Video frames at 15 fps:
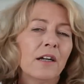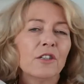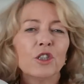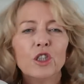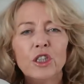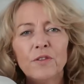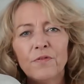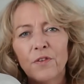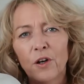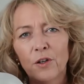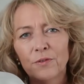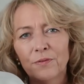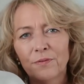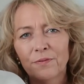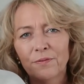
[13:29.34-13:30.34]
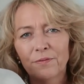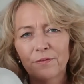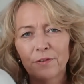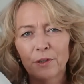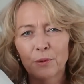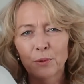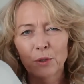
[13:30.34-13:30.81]
chiffon
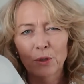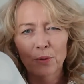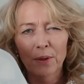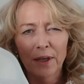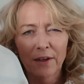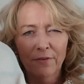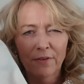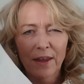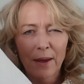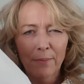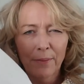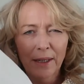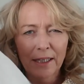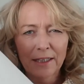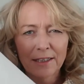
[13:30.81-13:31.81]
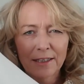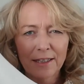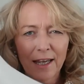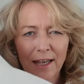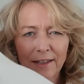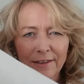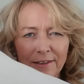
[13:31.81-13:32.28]
feel to it, if that makes
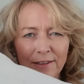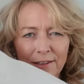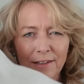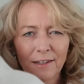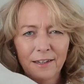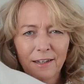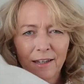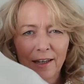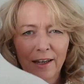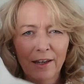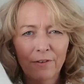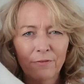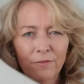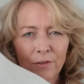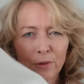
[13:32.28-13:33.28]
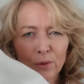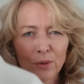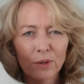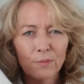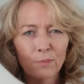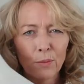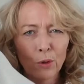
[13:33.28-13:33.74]
sense. It
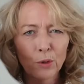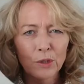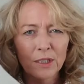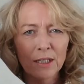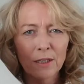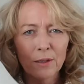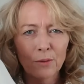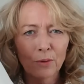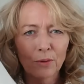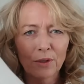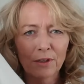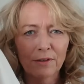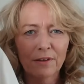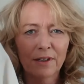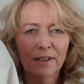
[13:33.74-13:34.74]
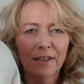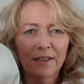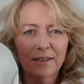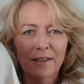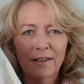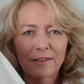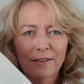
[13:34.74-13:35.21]
feels more silk than
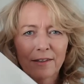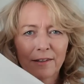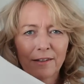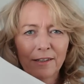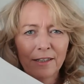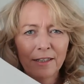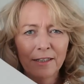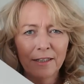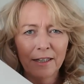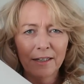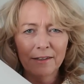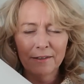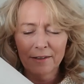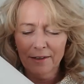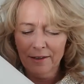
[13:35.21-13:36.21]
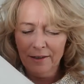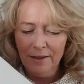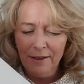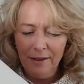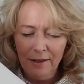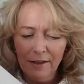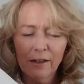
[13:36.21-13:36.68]
it does linen,
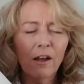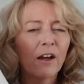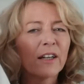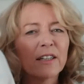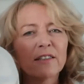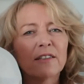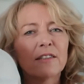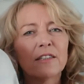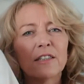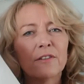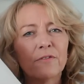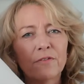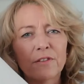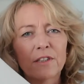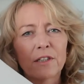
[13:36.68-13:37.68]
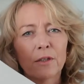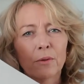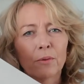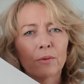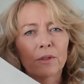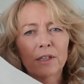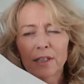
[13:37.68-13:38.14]
like a stiff
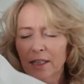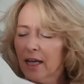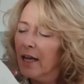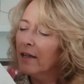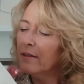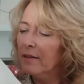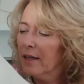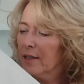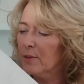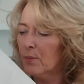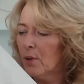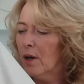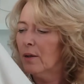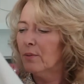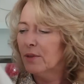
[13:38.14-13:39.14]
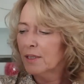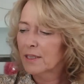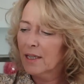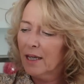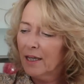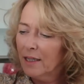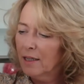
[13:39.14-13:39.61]
silk. Yeah, that's what I would
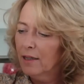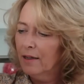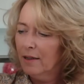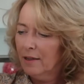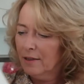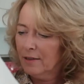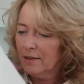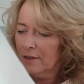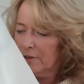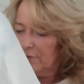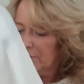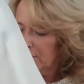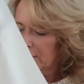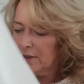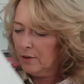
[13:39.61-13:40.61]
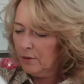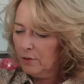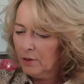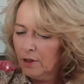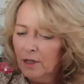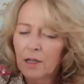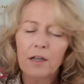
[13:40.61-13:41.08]
say, a stiff
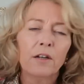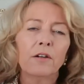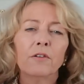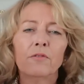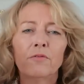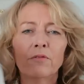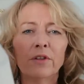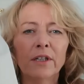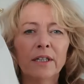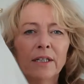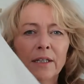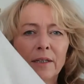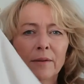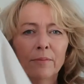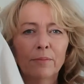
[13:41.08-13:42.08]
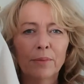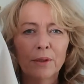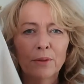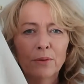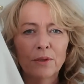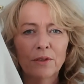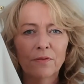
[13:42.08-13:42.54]
silk. Really
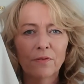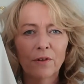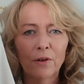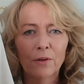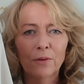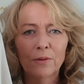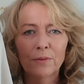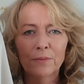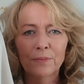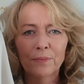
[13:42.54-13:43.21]
beautiful.